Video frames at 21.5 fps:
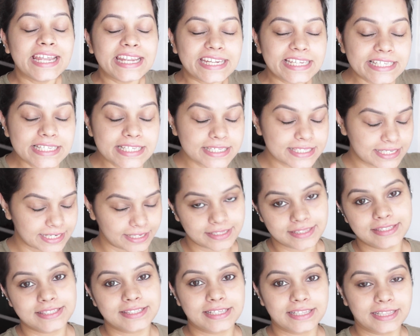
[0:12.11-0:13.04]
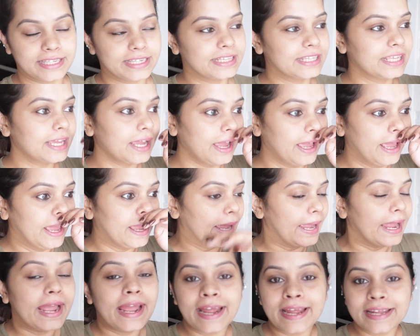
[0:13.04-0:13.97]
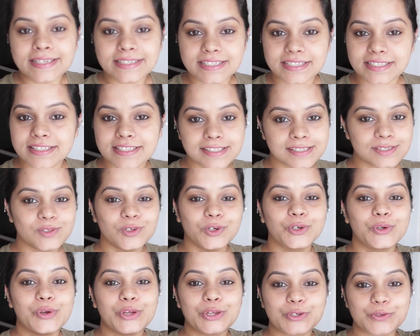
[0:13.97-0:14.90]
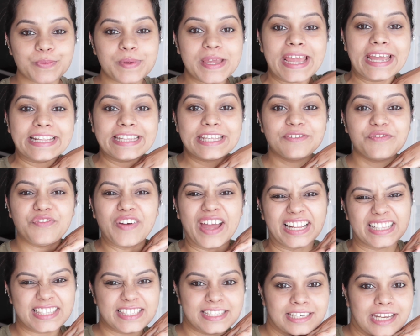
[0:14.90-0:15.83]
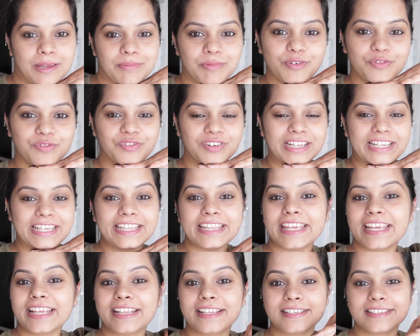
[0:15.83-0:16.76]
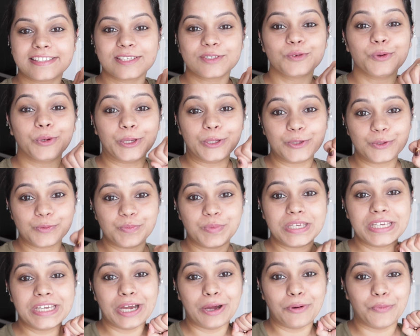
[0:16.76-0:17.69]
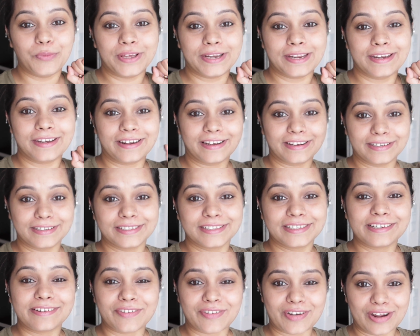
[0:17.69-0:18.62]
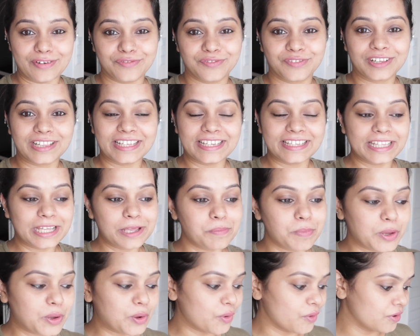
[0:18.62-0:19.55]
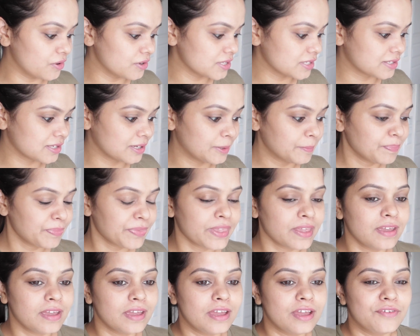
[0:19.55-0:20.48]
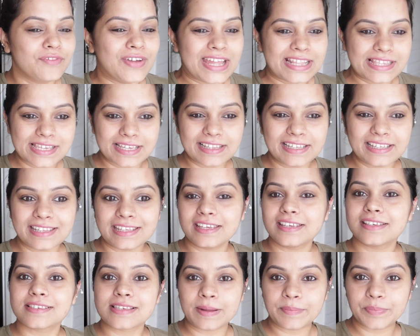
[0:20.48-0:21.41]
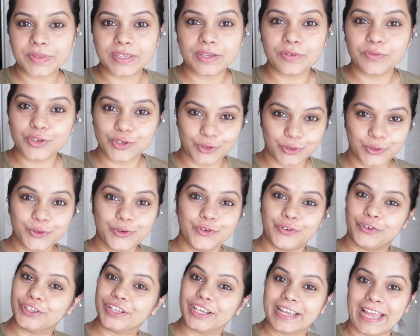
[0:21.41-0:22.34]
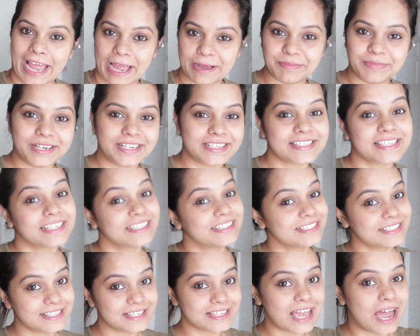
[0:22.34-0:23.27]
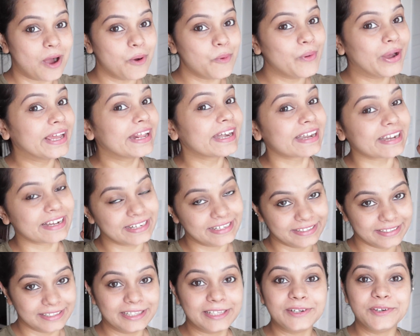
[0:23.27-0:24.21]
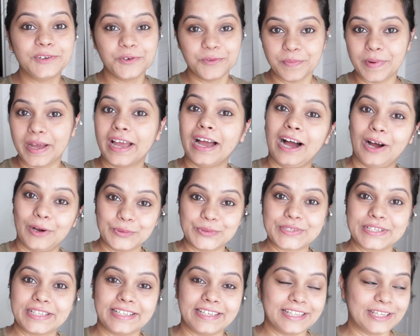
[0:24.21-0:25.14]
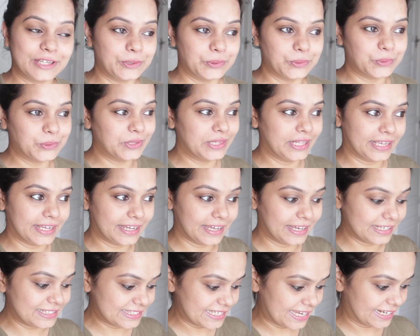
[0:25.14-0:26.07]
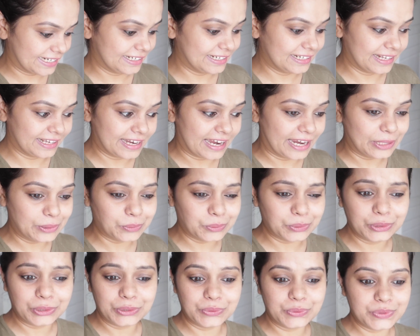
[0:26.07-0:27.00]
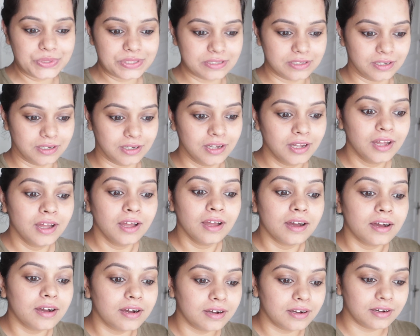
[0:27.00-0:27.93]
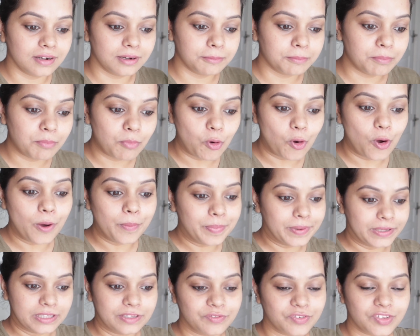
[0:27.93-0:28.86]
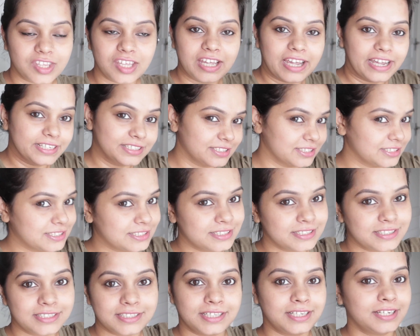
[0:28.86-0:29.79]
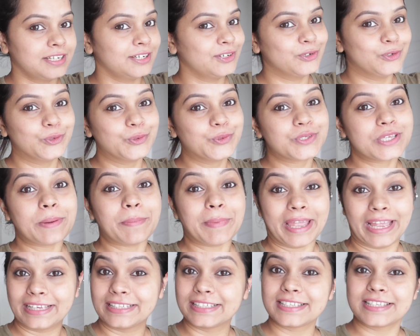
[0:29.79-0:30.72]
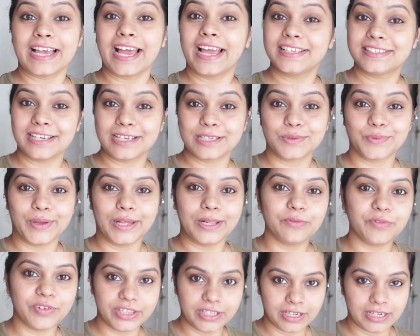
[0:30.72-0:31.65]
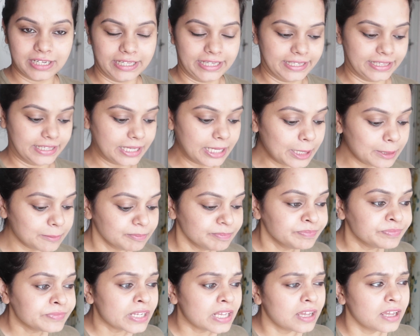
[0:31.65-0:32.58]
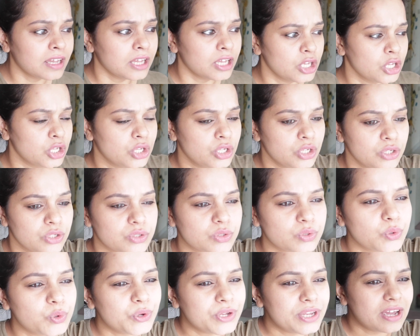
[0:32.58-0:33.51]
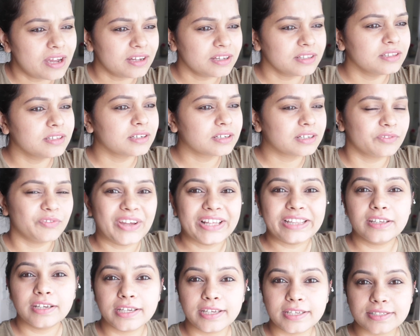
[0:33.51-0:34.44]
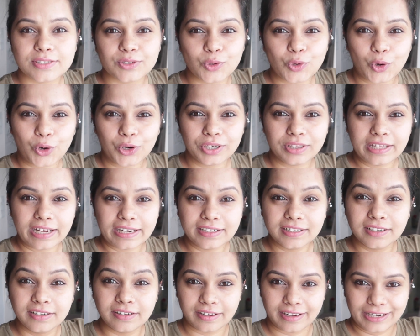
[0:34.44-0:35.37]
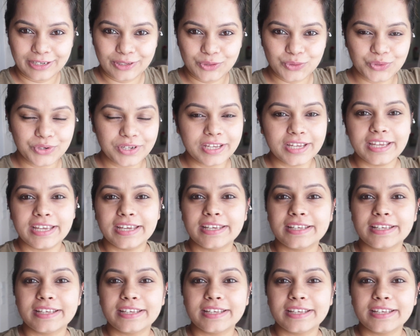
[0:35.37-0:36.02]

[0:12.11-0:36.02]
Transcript: intense cleaning and this is not going to be any fancy type of cleaning this is going to be a very rugged rough cleaning because fancy cleaning is something which you do for the camera's sake this is how i really do my house cleaning you know like exactly like i don't use a, a mop and everything i just do some exercise as well with the cleaning so yeah the weather is not that great today